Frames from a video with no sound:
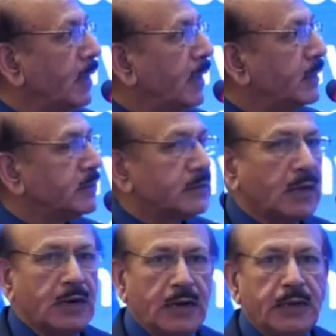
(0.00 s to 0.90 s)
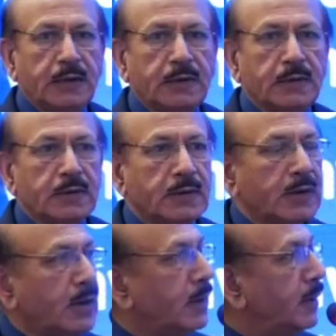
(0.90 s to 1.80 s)
is early,
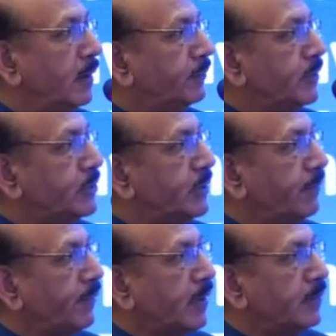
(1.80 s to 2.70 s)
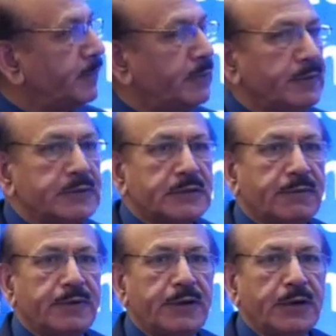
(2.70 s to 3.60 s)
and if the GFR is between
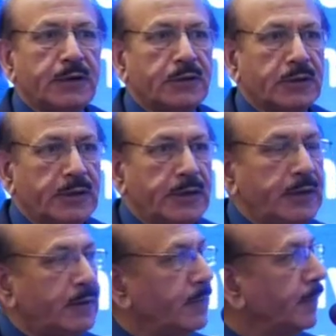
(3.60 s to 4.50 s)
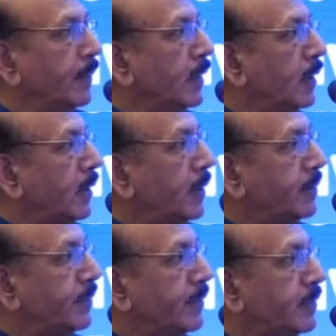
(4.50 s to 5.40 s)
70 and 30, it
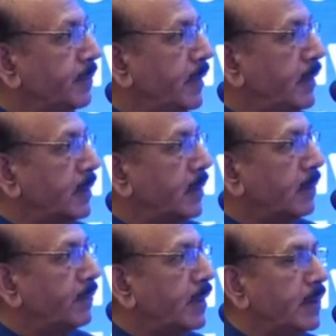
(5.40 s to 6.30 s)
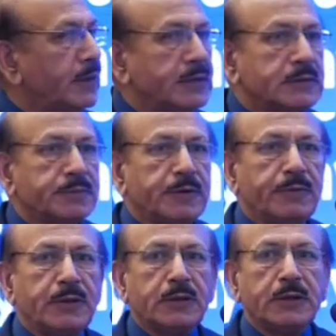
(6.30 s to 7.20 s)
is intermediate, and when it is
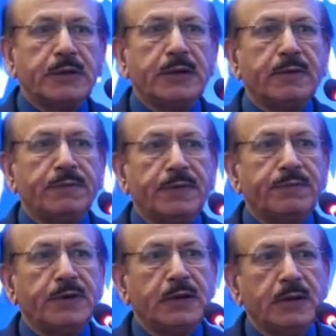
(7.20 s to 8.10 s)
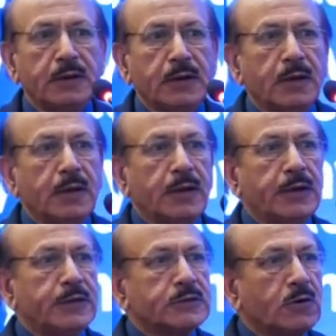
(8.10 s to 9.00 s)
between 30 and 50,
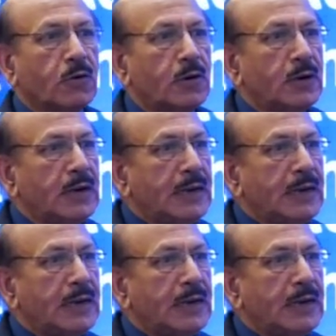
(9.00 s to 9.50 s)
it is called